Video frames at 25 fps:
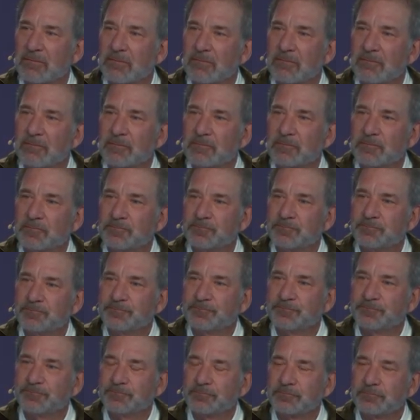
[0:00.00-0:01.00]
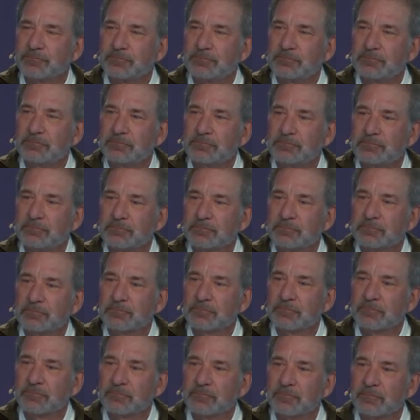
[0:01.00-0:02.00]

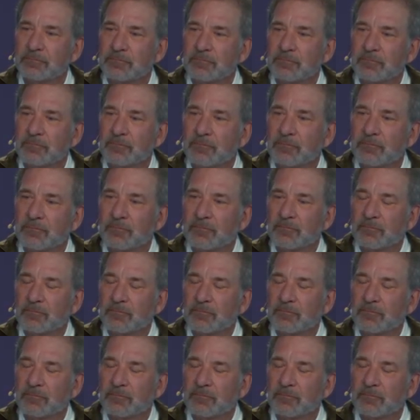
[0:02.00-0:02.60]
(silence)